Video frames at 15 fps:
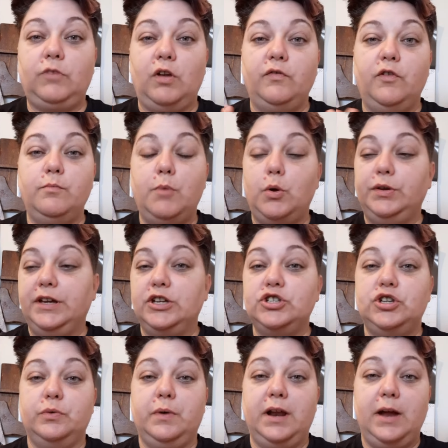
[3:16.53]
molding.
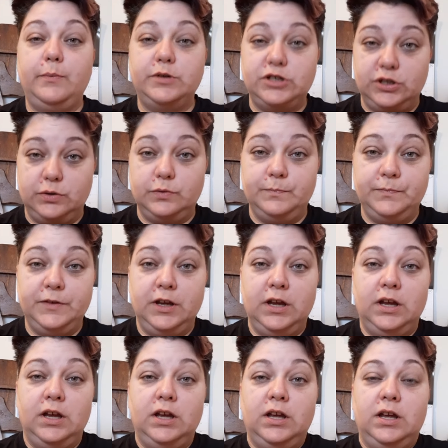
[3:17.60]
So what I would do
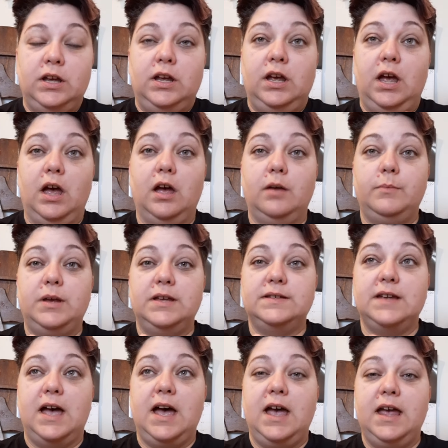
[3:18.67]
is
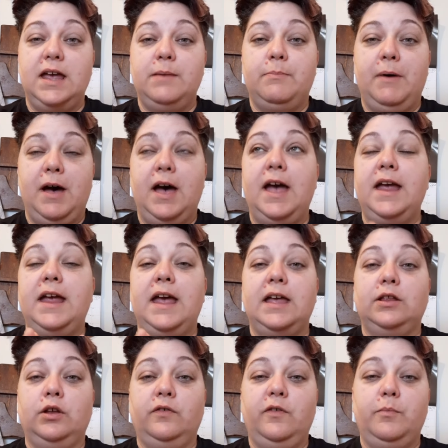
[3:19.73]
I buy a
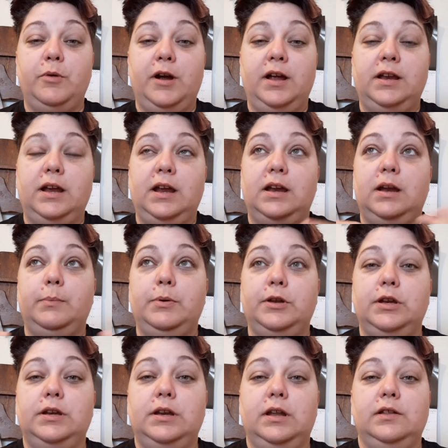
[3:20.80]
loaf of bread and I put
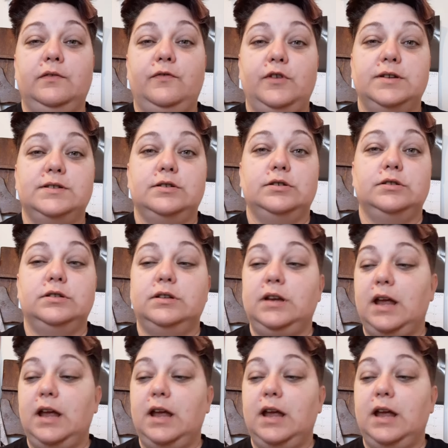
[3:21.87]
it in the freezer,